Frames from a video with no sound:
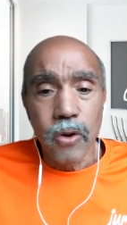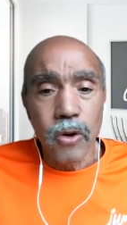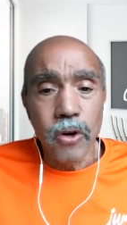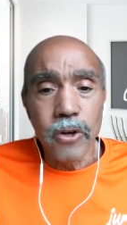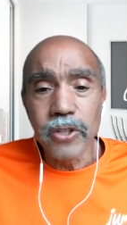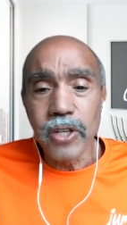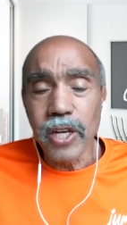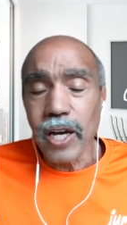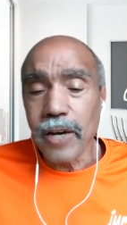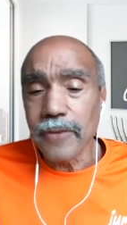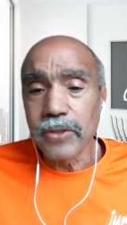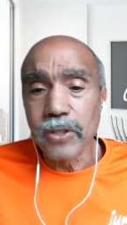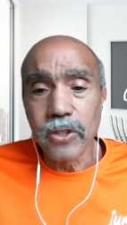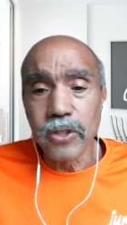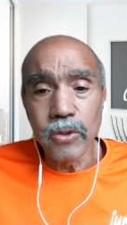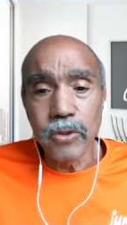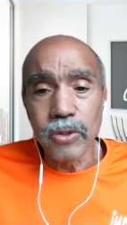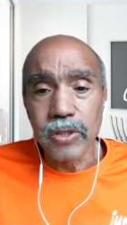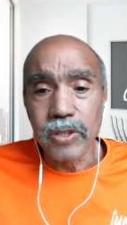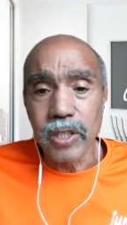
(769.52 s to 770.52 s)
All you have to
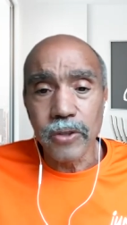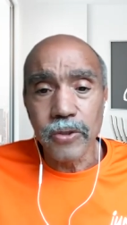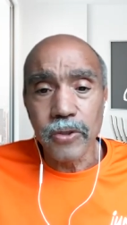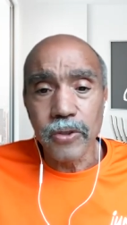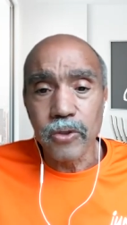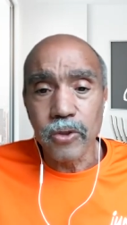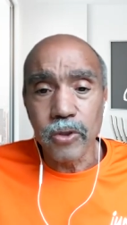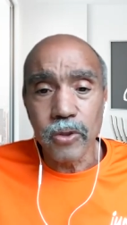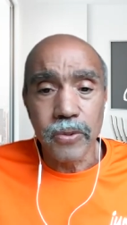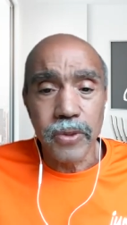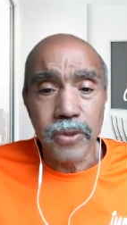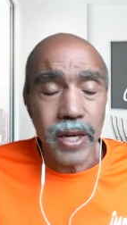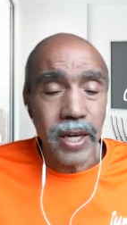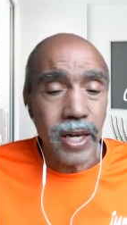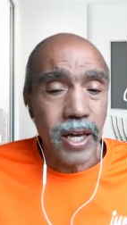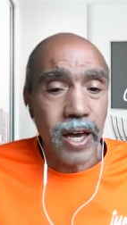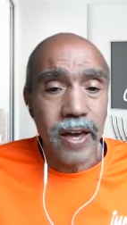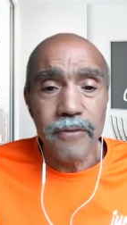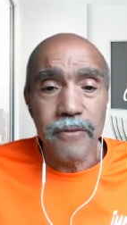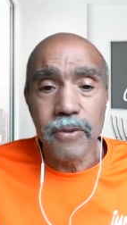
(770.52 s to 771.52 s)
do is tell the truth.
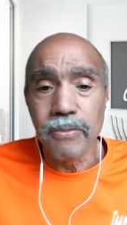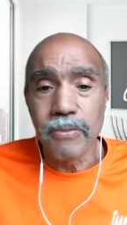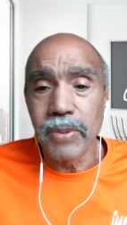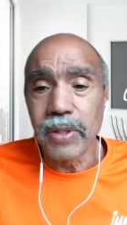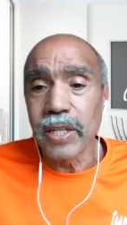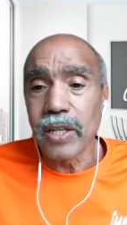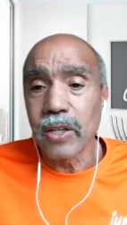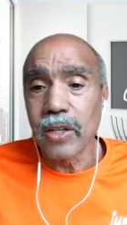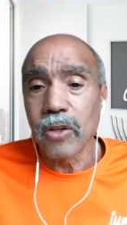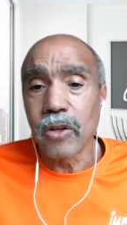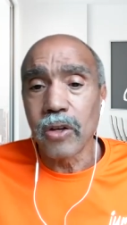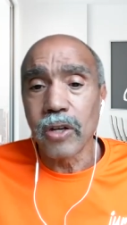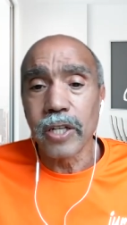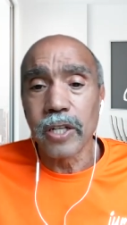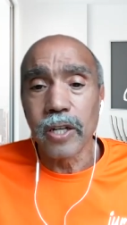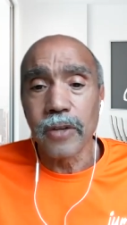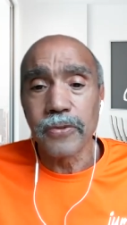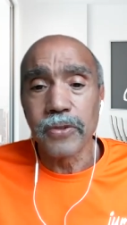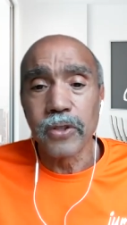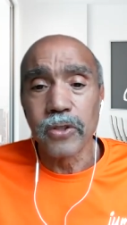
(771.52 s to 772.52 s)
Hey, I haven't been here long
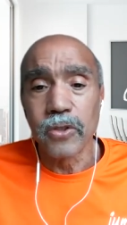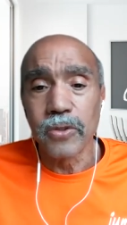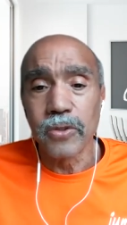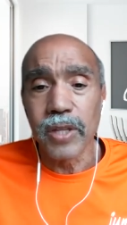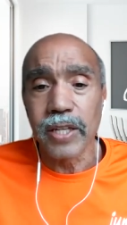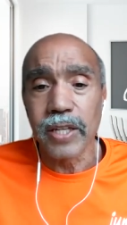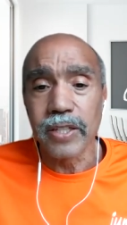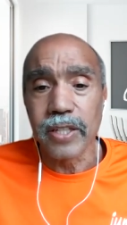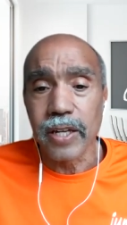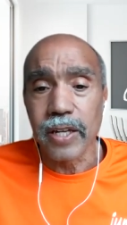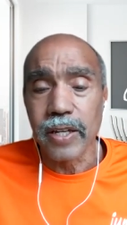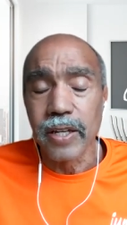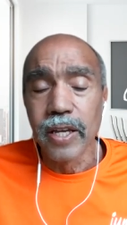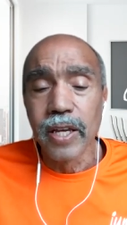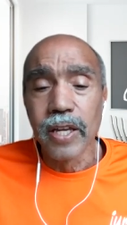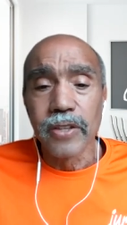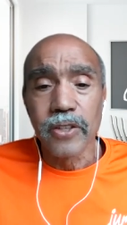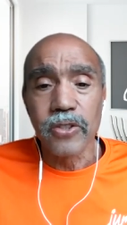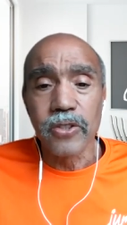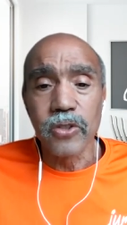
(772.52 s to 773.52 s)
enough to do that yet.
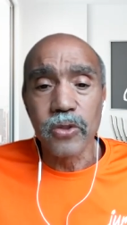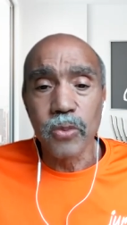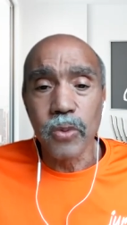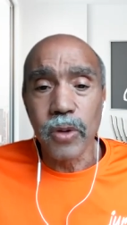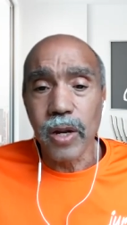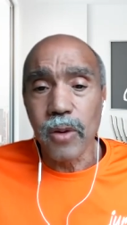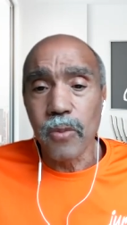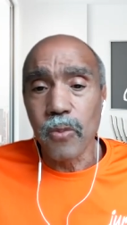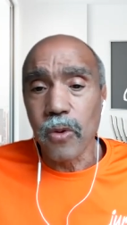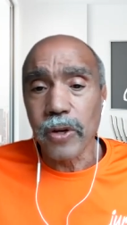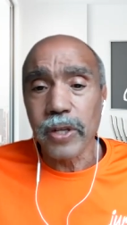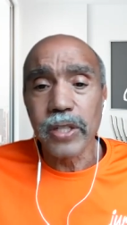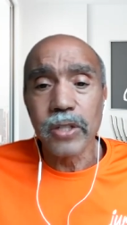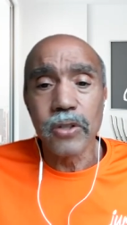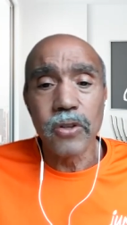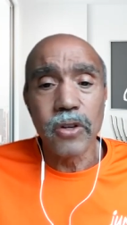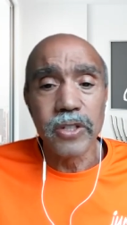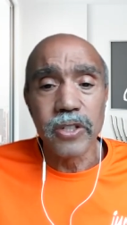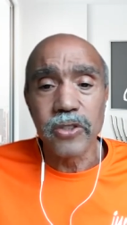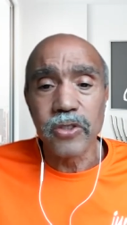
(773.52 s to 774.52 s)
This is what I'm
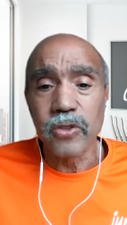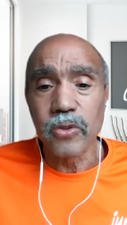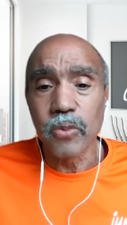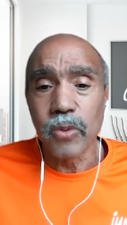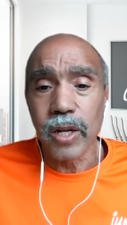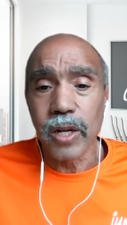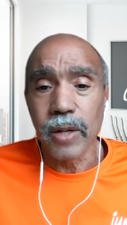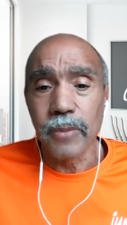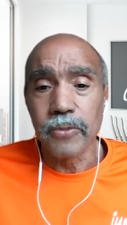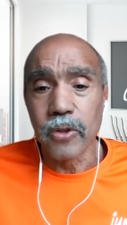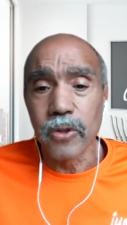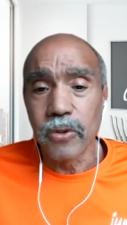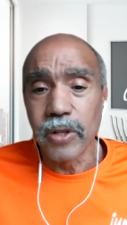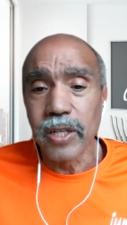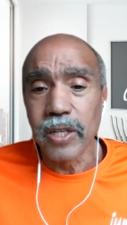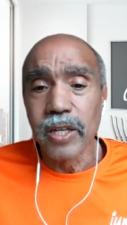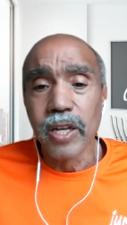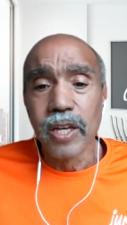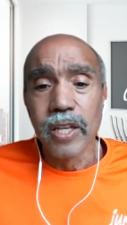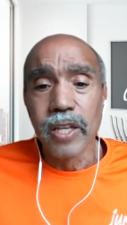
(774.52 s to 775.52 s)
working on. This is what I'm
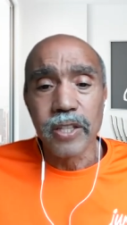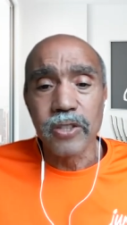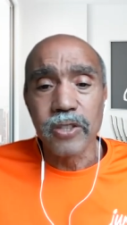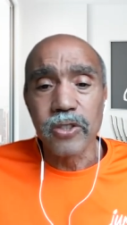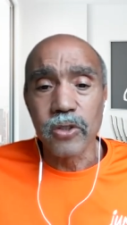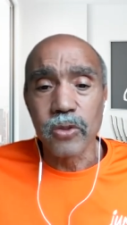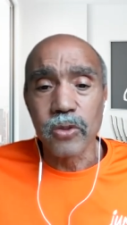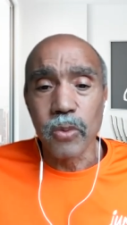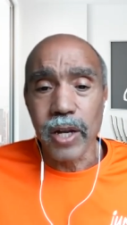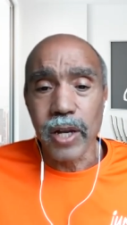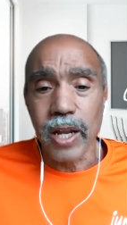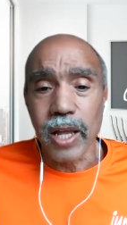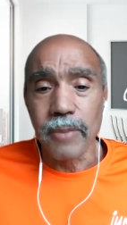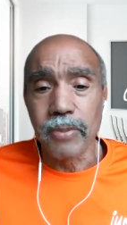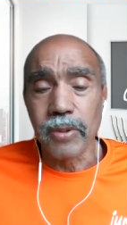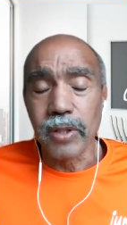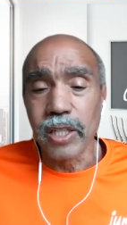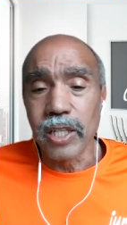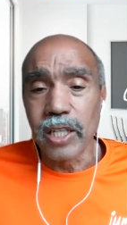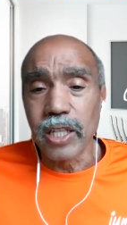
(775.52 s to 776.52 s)
doing. This is what I
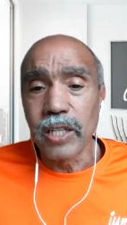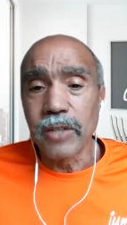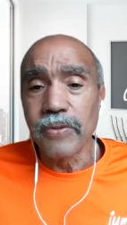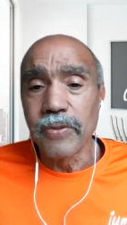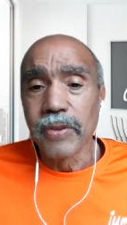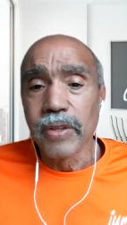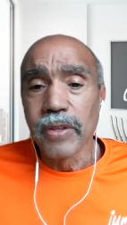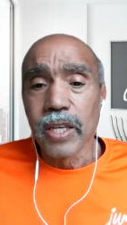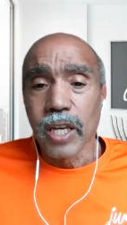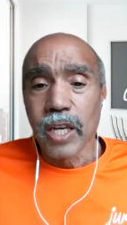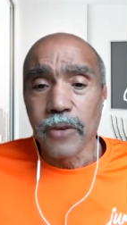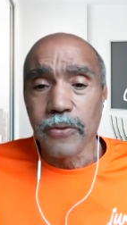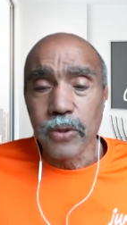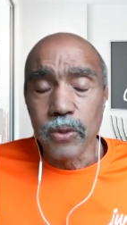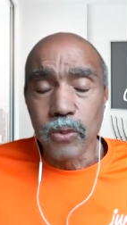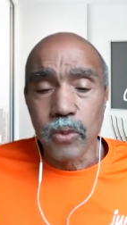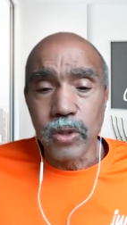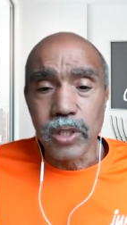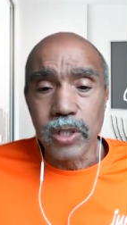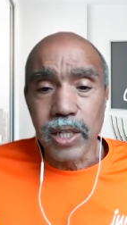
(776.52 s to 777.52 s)
believe if
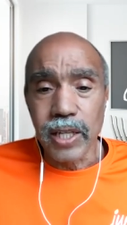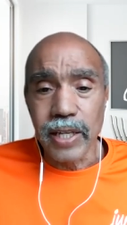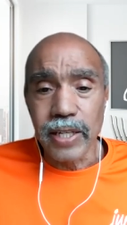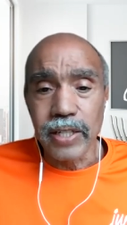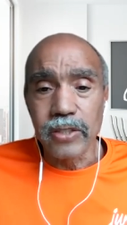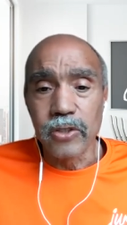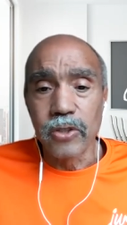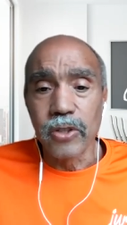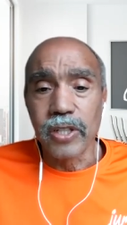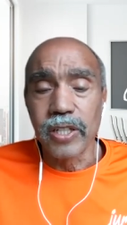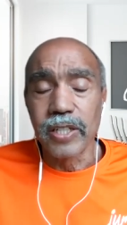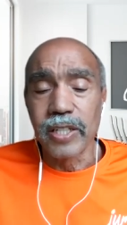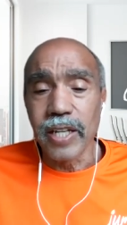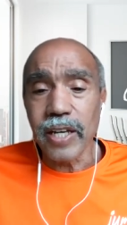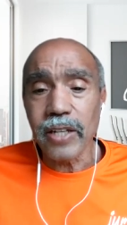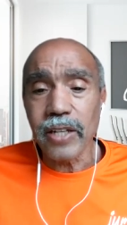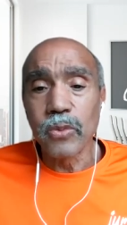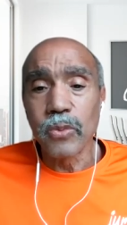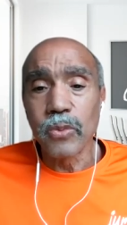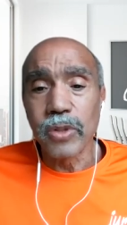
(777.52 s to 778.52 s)
you would like to
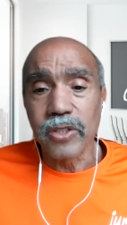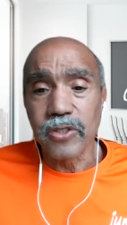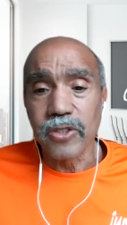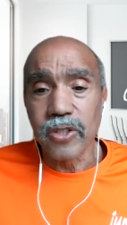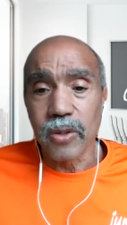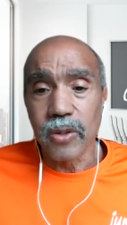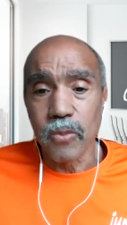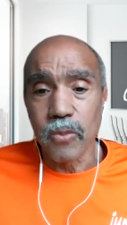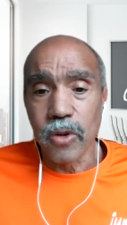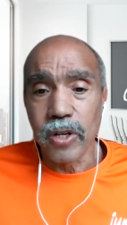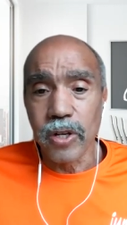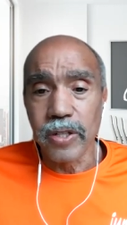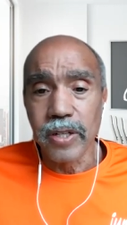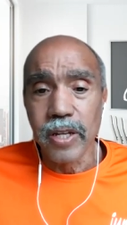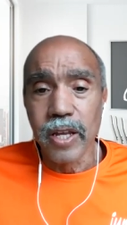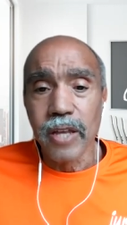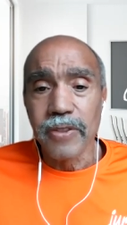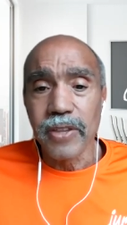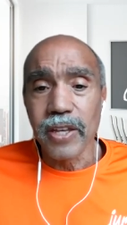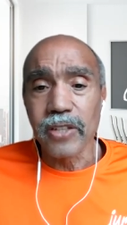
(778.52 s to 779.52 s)
connect with
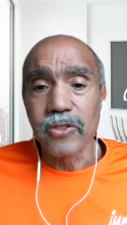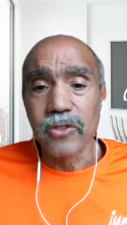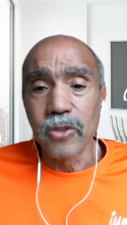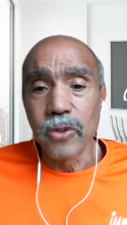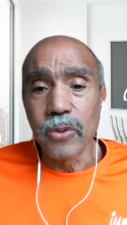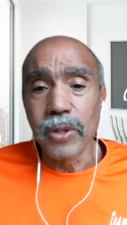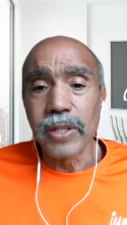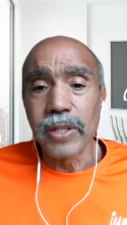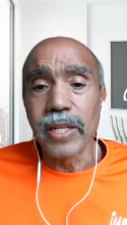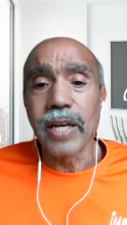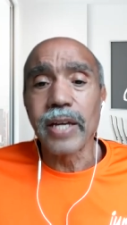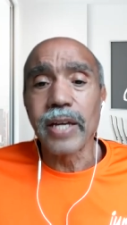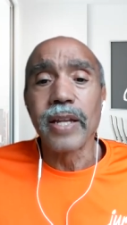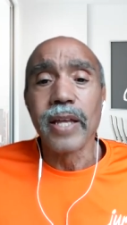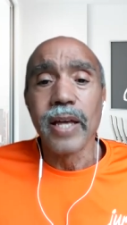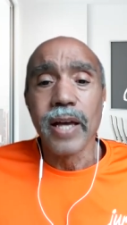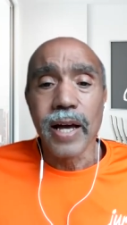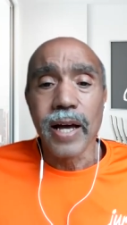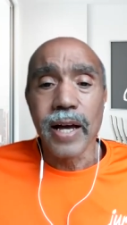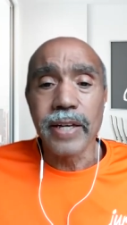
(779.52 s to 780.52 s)
someone that's doing that,
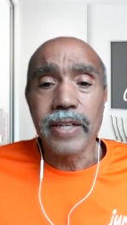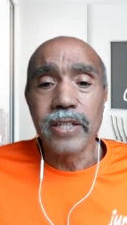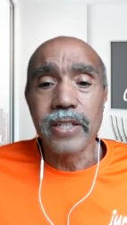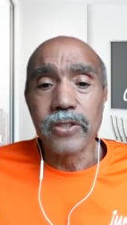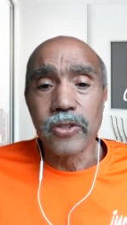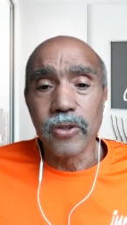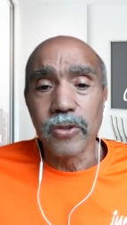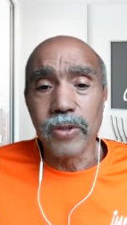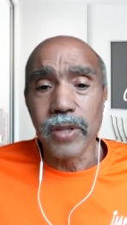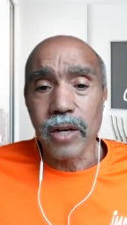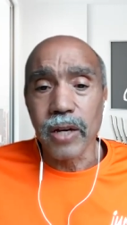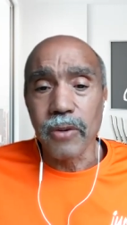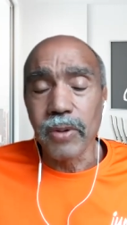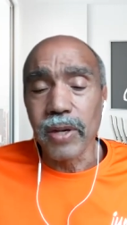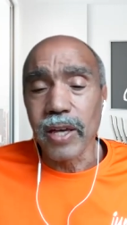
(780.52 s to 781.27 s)
I can do that.